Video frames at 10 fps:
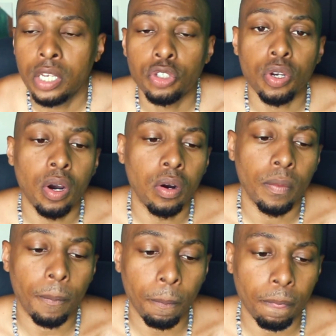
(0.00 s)
So
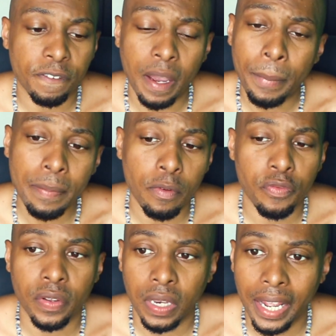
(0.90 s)
some people
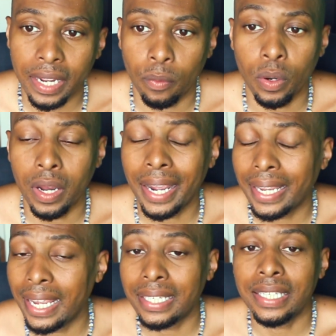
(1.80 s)
feel like, well, I
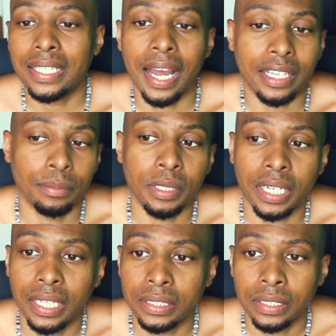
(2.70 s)
can't detox
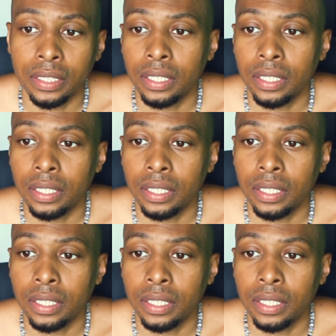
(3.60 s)
because